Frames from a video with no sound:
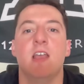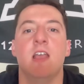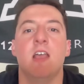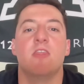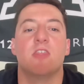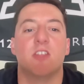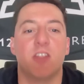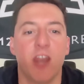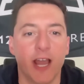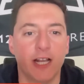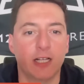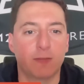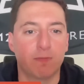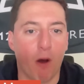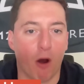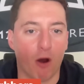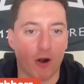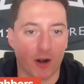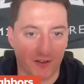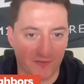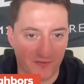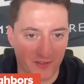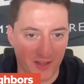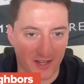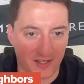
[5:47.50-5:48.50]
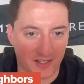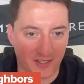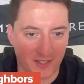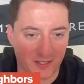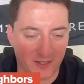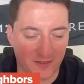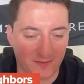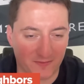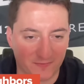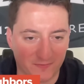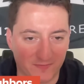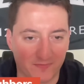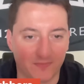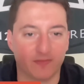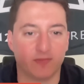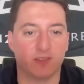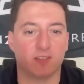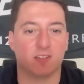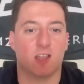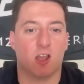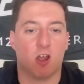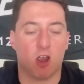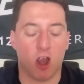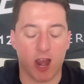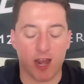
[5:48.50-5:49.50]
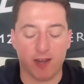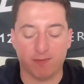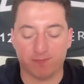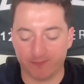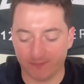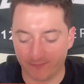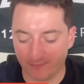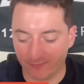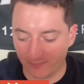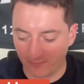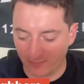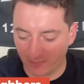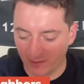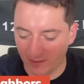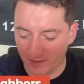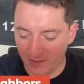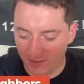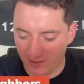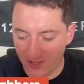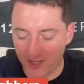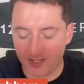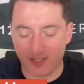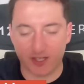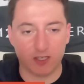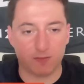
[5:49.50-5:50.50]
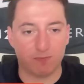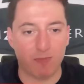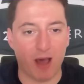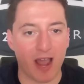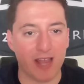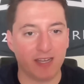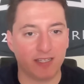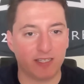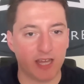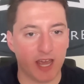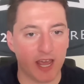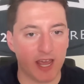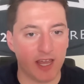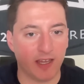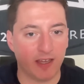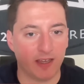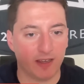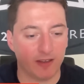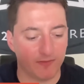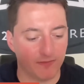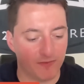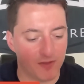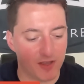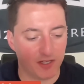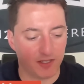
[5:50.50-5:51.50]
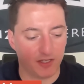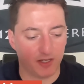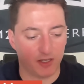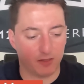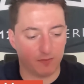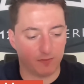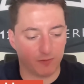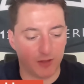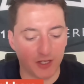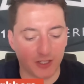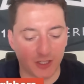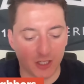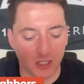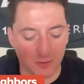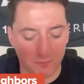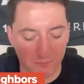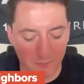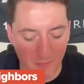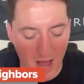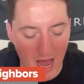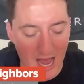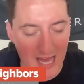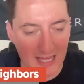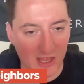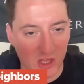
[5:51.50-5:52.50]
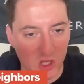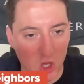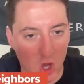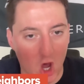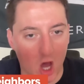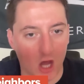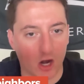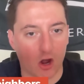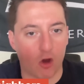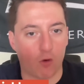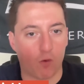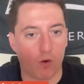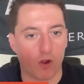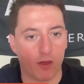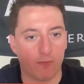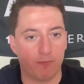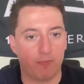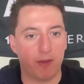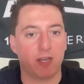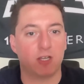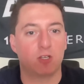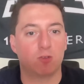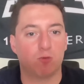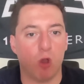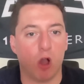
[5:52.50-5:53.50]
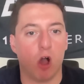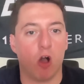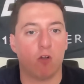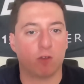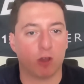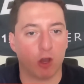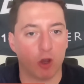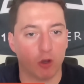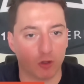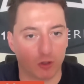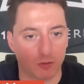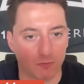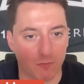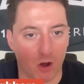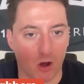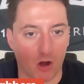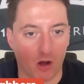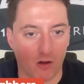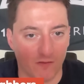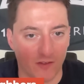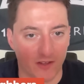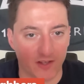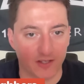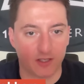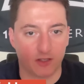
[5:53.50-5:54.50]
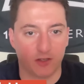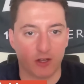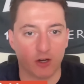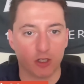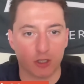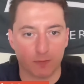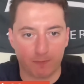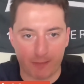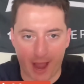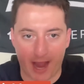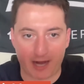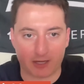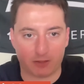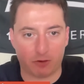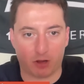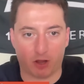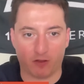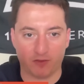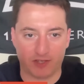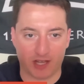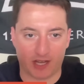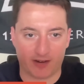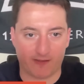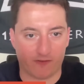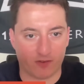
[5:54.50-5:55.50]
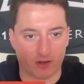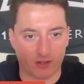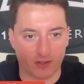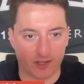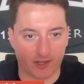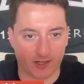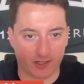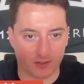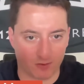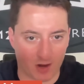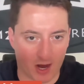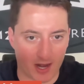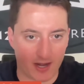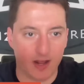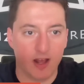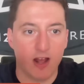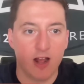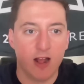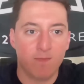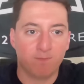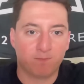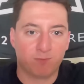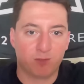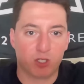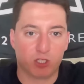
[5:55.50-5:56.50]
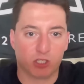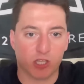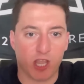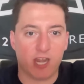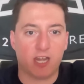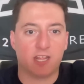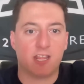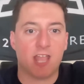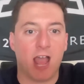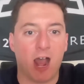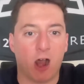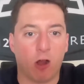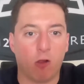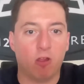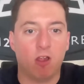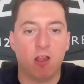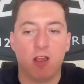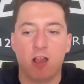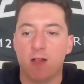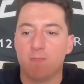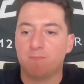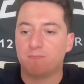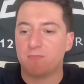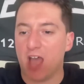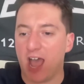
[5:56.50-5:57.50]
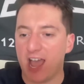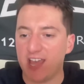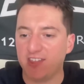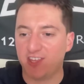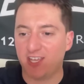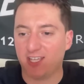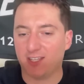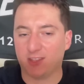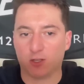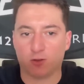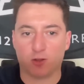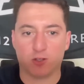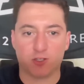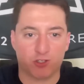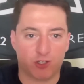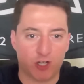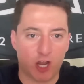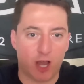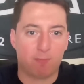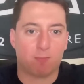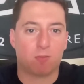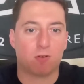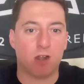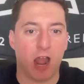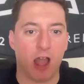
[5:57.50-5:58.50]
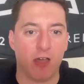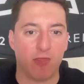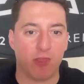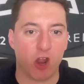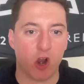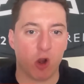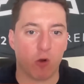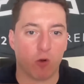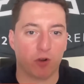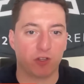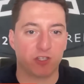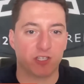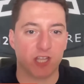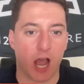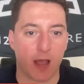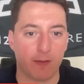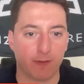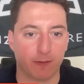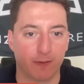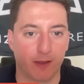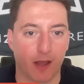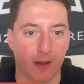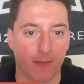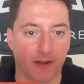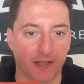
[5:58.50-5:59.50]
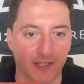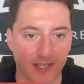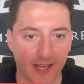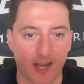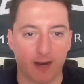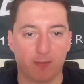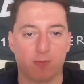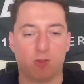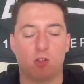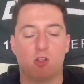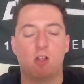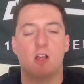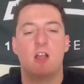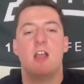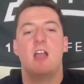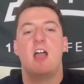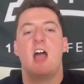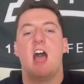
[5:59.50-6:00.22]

The next part of this, all right, this is my take. This is my thought on where the Big 12 goes from all of this. So there's the Pac-12 side of everything, right? Just laid it out. I think there is a number out there where it stops becoming tenable.